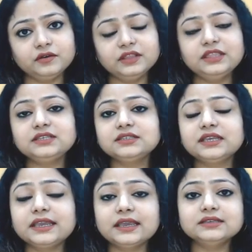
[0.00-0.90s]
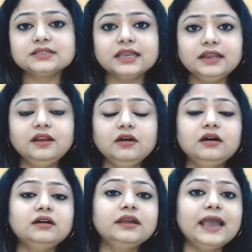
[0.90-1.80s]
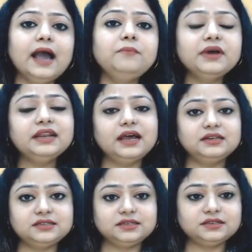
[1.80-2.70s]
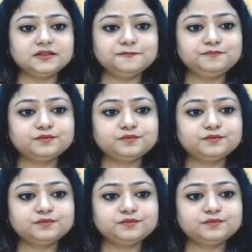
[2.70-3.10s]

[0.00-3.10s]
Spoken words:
in the skill gap analysis.